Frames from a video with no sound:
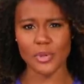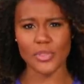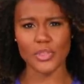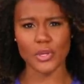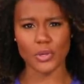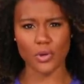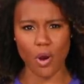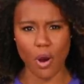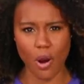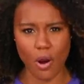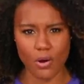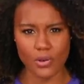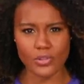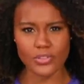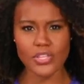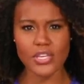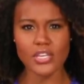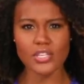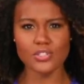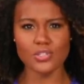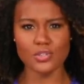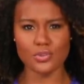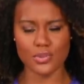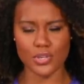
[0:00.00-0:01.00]
But there are
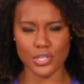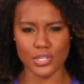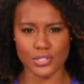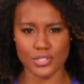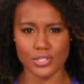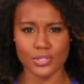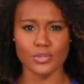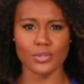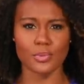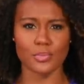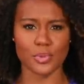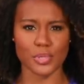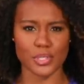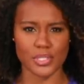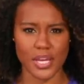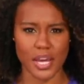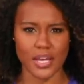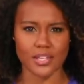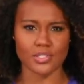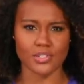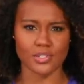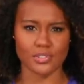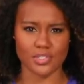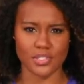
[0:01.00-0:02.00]
things you can do to
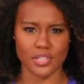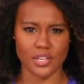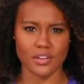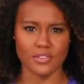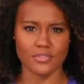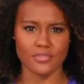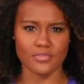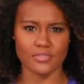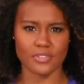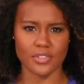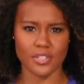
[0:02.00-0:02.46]
protect yourself.